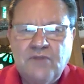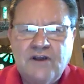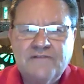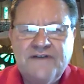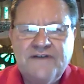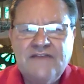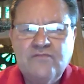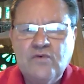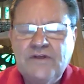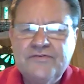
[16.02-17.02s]
Mark
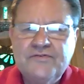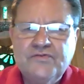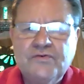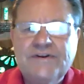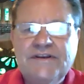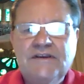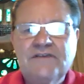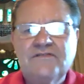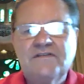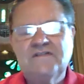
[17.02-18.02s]
5, 1 through 20,
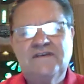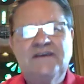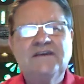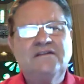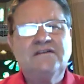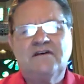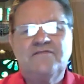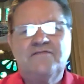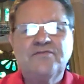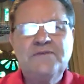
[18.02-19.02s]
is the second
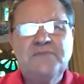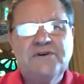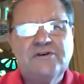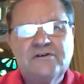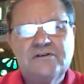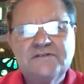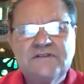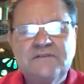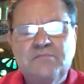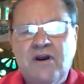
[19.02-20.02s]
of three miracles
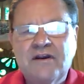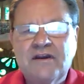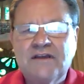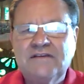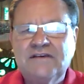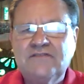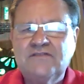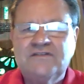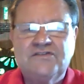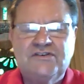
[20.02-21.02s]
that Mark
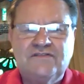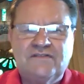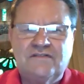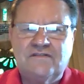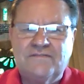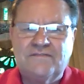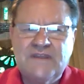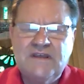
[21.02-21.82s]
attests to Jesus.